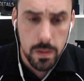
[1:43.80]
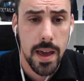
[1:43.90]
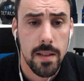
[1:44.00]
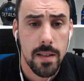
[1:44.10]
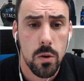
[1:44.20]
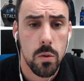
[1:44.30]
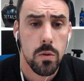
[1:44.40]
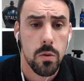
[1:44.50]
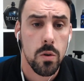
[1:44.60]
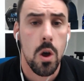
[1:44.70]
to go
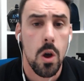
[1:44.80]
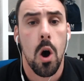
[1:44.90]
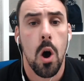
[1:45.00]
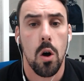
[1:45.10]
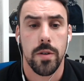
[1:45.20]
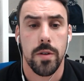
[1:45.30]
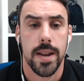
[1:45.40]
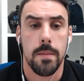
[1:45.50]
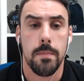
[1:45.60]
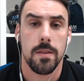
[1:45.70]
through
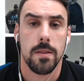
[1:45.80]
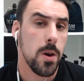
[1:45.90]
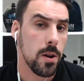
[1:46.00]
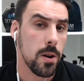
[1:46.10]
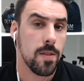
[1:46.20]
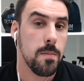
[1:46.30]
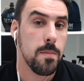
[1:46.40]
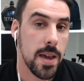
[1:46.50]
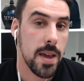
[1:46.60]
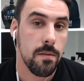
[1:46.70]
already, but to be honest, the
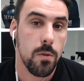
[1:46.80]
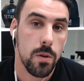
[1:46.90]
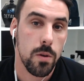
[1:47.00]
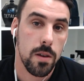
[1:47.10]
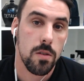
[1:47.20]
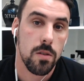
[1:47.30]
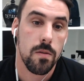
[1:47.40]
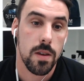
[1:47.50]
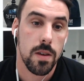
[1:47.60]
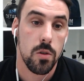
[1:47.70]
main focus of
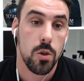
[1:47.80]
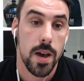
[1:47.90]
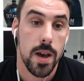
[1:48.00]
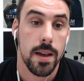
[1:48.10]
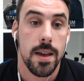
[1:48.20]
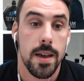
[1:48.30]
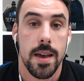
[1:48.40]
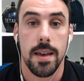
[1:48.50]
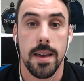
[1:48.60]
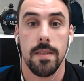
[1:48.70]
this chat
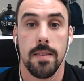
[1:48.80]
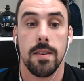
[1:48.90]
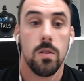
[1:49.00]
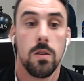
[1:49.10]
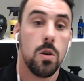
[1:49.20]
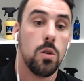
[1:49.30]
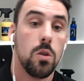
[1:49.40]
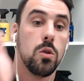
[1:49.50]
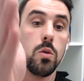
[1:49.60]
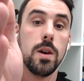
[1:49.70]
is
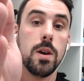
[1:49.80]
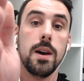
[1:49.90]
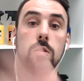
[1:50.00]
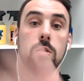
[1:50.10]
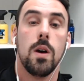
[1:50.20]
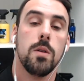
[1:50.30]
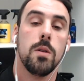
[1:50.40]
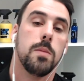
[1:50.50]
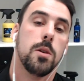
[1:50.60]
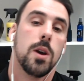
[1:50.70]
you guys. So I want
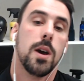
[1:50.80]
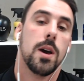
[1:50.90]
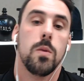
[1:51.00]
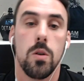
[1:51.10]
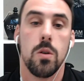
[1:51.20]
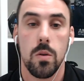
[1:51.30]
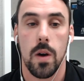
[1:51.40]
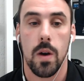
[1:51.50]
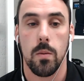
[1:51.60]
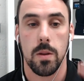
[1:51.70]
to be chatting with you.
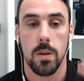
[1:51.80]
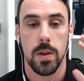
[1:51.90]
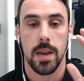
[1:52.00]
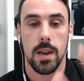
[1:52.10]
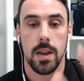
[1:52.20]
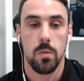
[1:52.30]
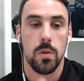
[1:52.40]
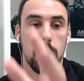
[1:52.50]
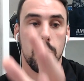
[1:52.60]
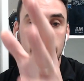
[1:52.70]
I want to be engaging
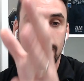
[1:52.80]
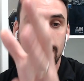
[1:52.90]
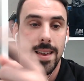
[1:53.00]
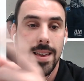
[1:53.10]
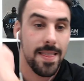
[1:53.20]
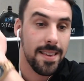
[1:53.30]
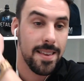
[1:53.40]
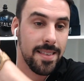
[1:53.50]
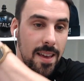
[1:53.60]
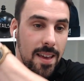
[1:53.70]
with you guys in
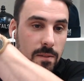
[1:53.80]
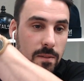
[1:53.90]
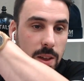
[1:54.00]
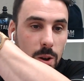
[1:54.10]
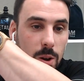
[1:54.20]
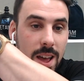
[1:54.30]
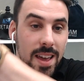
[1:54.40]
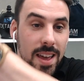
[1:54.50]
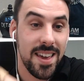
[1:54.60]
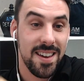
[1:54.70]
this feature
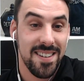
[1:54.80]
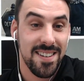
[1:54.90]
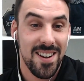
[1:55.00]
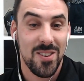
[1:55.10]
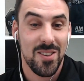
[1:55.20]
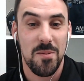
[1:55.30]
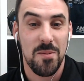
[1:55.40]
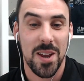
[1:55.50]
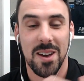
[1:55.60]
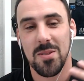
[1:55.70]
here. So then
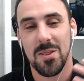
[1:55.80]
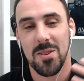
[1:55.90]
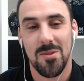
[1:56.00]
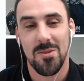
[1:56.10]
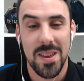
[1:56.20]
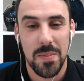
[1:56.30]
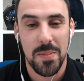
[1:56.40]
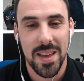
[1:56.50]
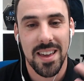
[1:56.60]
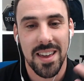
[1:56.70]
when it comes to the
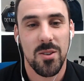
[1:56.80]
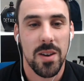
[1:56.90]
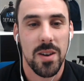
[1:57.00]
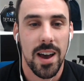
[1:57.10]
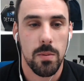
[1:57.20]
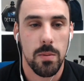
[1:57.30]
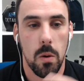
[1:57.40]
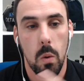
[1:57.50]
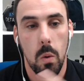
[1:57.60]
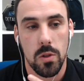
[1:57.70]
replay, you guys will be able
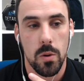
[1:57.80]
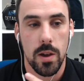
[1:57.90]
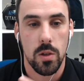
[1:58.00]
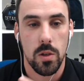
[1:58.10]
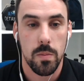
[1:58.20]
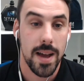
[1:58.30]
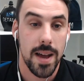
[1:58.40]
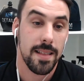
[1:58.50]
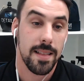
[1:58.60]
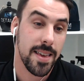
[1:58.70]
to watch the questions
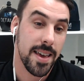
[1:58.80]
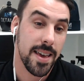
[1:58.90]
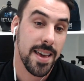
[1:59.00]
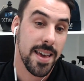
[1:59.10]
back and see it